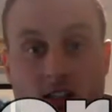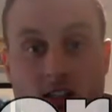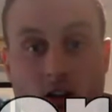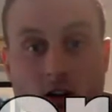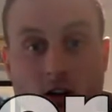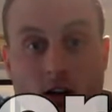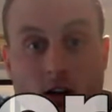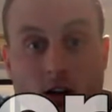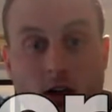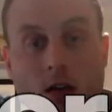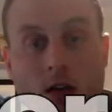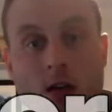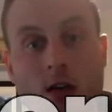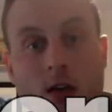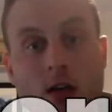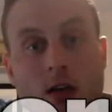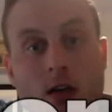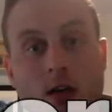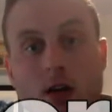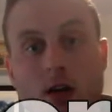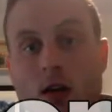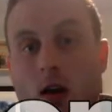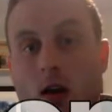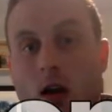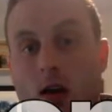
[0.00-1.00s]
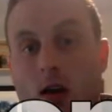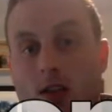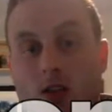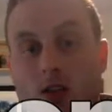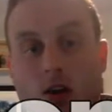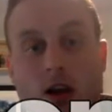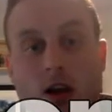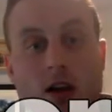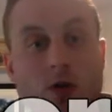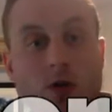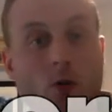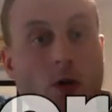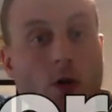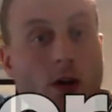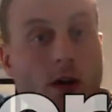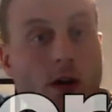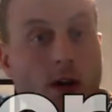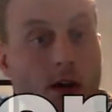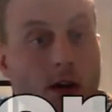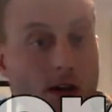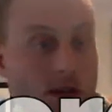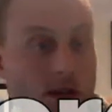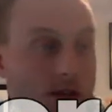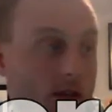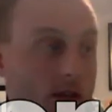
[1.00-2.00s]
started, is there anyone
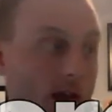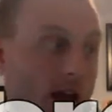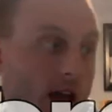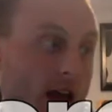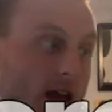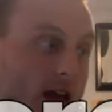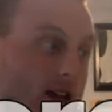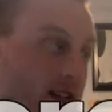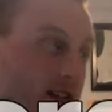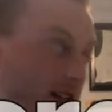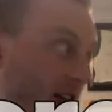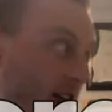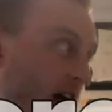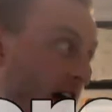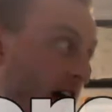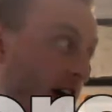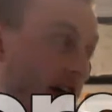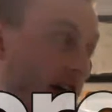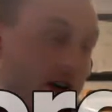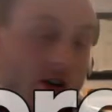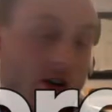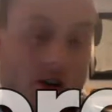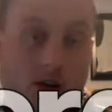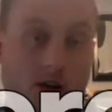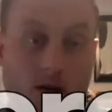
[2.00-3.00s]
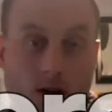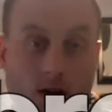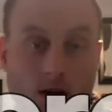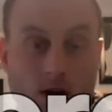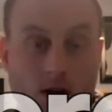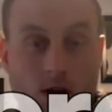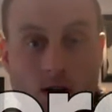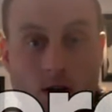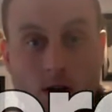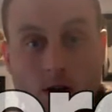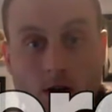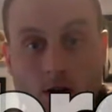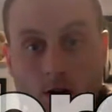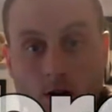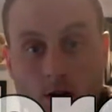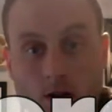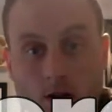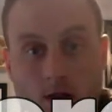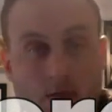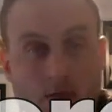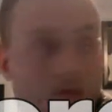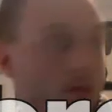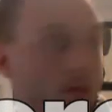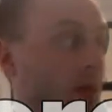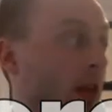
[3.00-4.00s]
that is not here
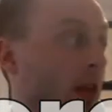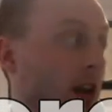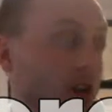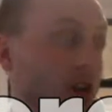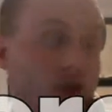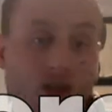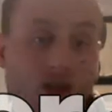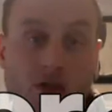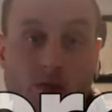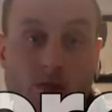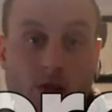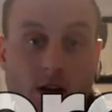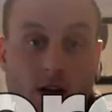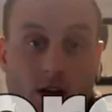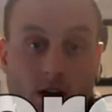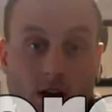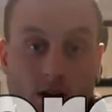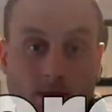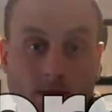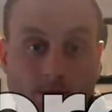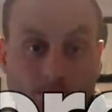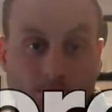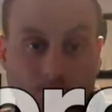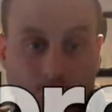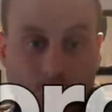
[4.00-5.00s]
that should be here